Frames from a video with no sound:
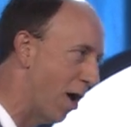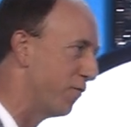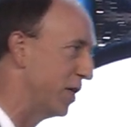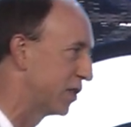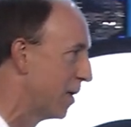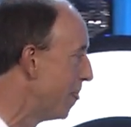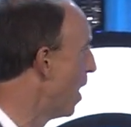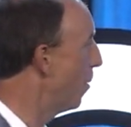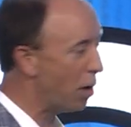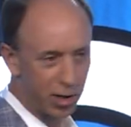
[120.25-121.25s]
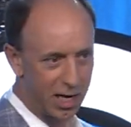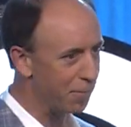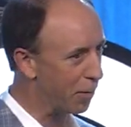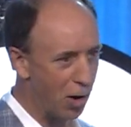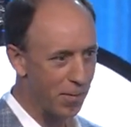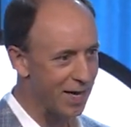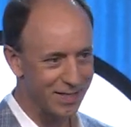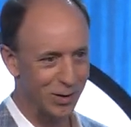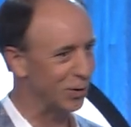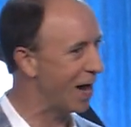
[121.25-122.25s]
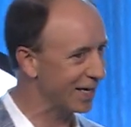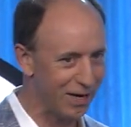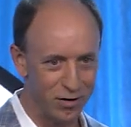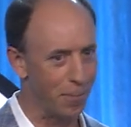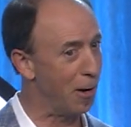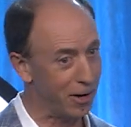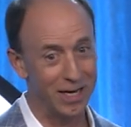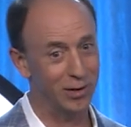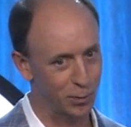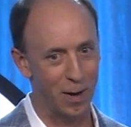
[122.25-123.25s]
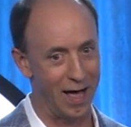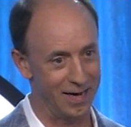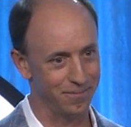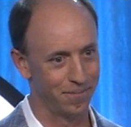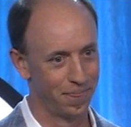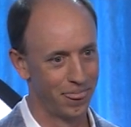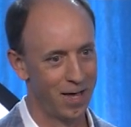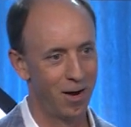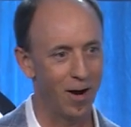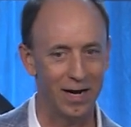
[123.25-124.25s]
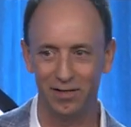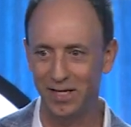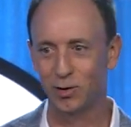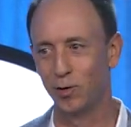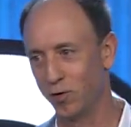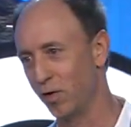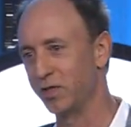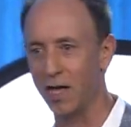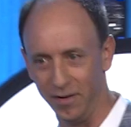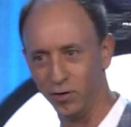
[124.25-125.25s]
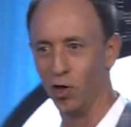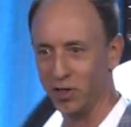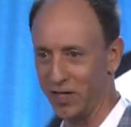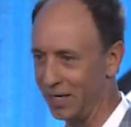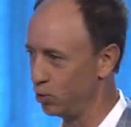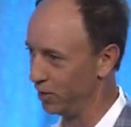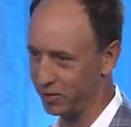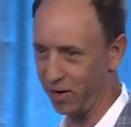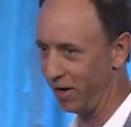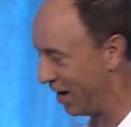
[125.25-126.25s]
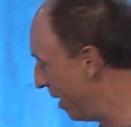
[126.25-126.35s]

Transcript: office? Parking permit does not give you a parking spot. All right, at least those of us, I live in the Los Angeles area.